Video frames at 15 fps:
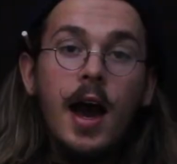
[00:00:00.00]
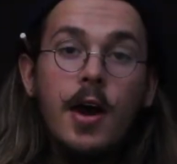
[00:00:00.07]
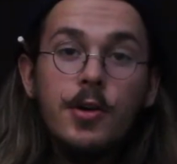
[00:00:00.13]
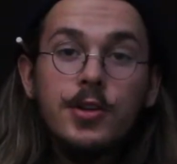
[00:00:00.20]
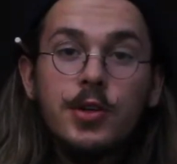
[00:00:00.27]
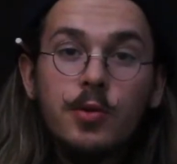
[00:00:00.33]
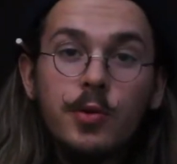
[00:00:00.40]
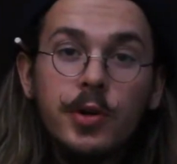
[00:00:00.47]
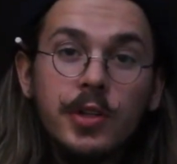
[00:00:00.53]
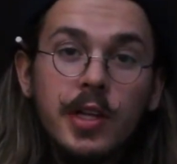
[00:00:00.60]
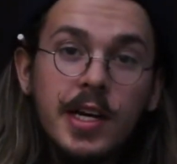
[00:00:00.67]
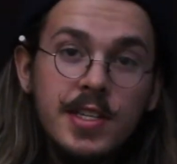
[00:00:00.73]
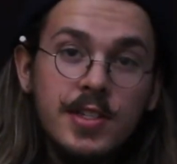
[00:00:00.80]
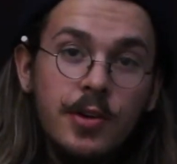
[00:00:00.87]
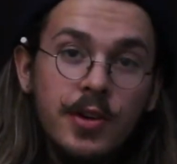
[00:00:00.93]
I also
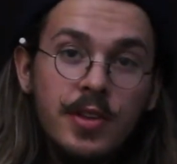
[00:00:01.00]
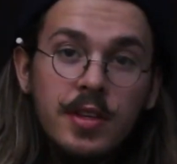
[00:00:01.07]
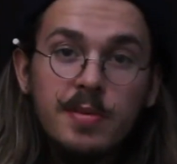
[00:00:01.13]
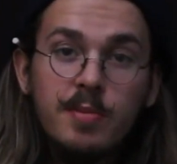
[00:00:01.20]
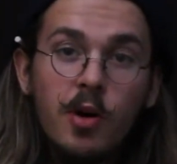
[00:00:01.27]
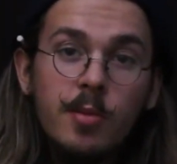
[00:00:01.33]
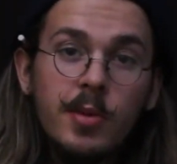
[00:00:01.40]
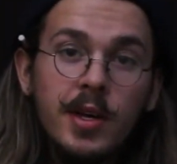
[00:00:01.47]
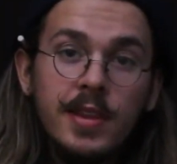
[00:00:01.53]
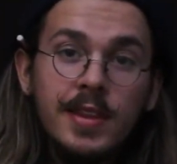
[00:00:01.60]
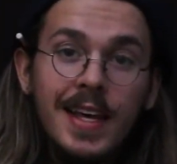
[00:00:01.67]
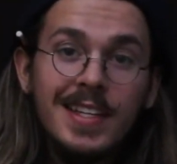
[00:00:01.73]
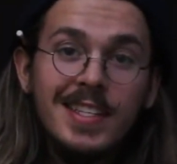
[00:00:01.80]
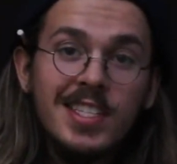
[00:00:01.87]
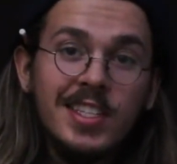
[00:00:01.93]
realized during this moment
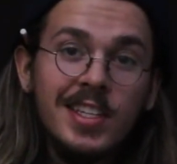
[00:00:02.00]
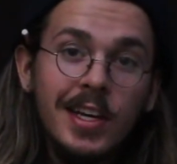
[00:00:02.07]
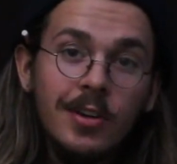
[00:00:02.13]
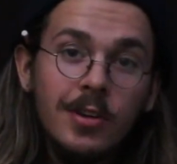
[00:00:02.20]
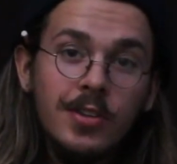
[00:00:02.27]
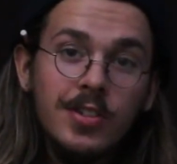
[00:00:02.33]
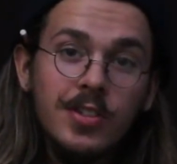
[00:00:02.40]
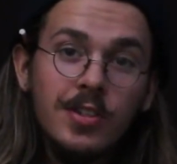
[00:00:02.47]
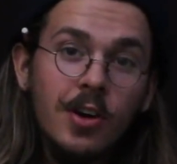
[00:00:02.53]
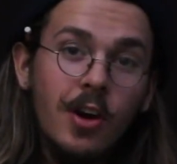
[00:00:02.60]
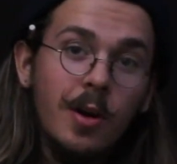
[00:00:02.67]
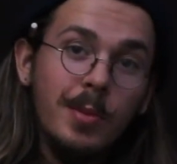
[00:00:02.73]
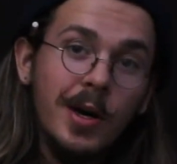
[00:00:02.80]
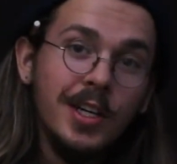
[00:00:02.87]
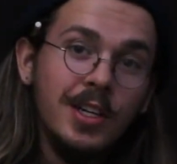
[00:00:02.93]
that Skittles
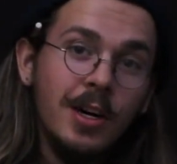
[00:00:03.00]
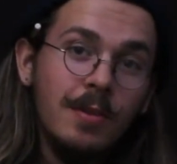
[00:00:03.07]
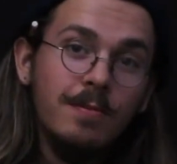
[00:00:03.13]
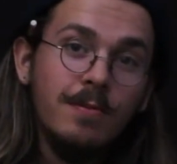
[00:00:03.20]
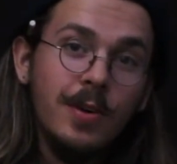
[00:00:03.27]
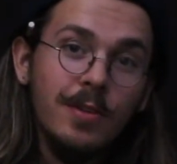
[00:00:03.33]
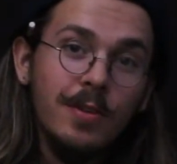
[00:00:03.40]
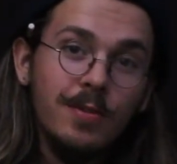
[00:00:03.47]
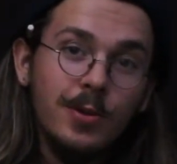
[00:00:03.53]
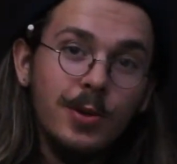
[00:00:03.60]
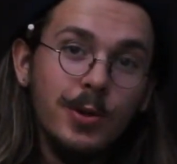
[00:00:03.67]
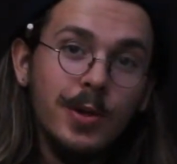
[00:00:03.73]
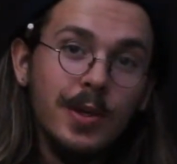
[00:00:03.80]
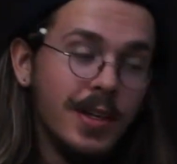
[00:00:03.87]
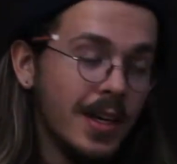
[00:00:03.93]
are my comfort food.